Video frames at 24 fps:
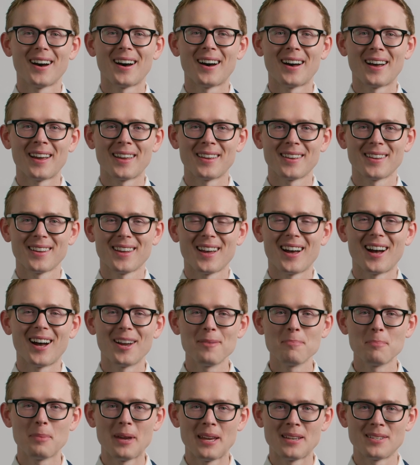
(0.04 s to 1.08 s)
Hi,
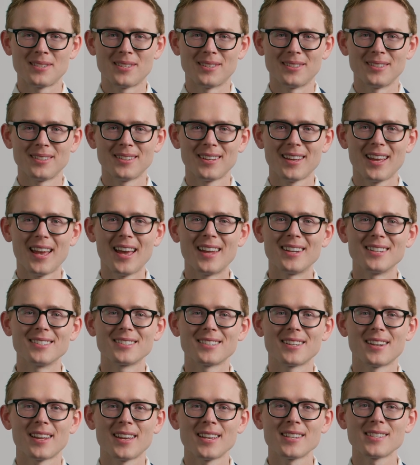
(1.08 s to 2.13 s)
I'm Basil, and in
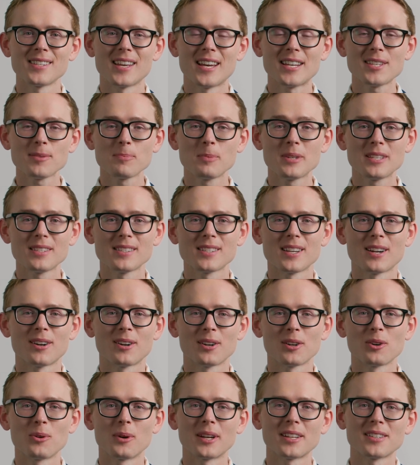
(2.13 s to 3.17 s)
today's
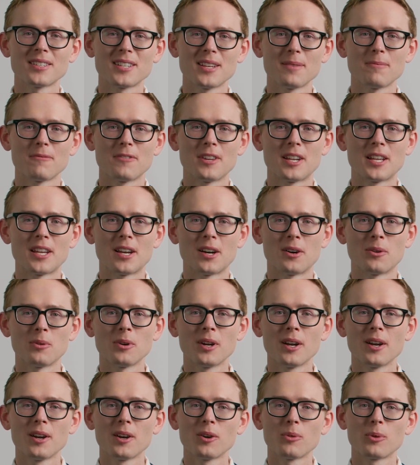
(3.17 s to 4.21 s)
SBCERA Quick Tip
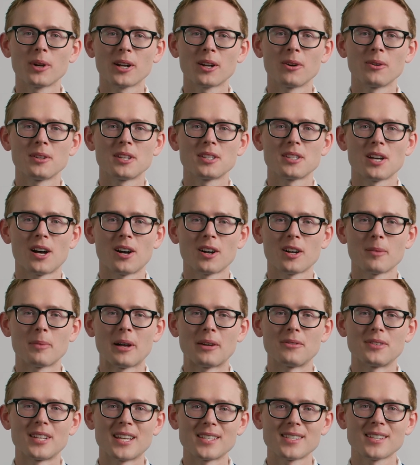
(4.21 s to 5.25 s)
video, we're going to talk
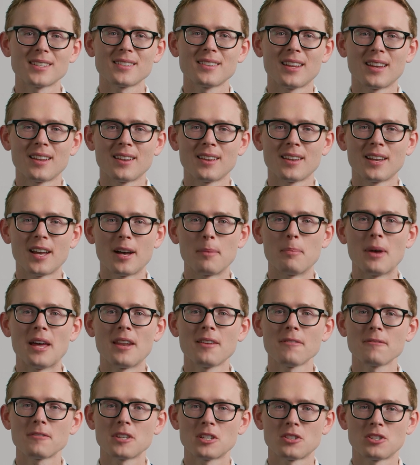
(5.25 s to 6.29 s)
about designating a
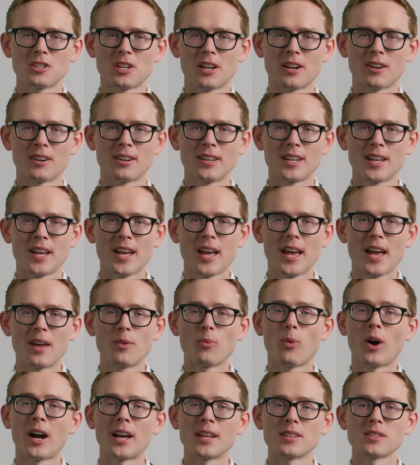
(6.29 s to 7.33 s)
beneficiary
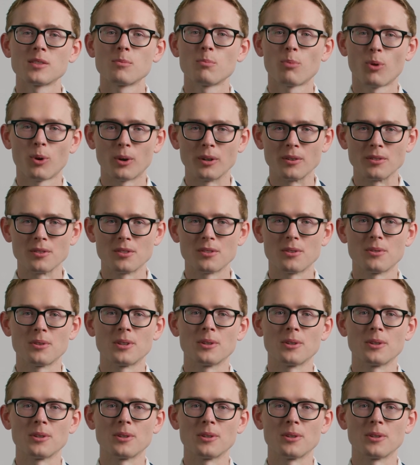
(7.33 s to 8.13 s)
and why it's important to